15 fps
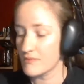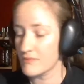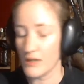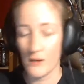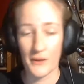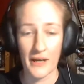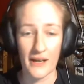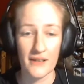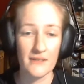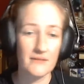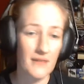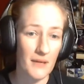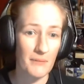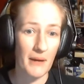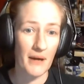okay,
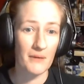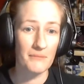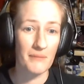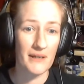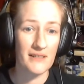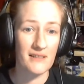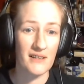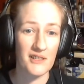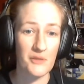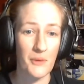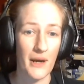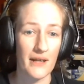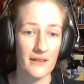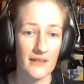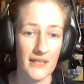about
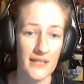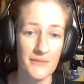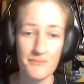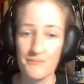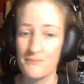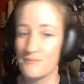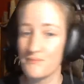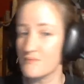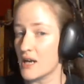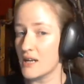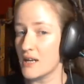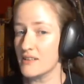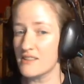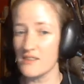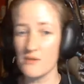bisexuality.
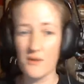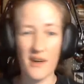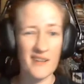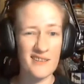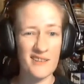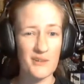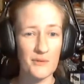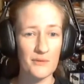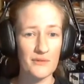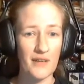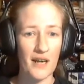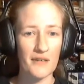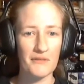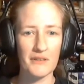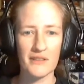I do, I do,
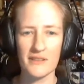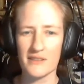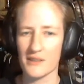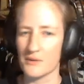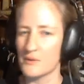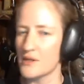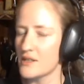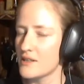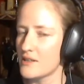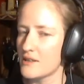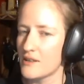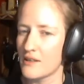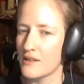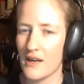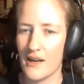I really do.
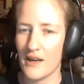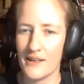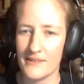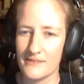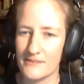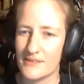I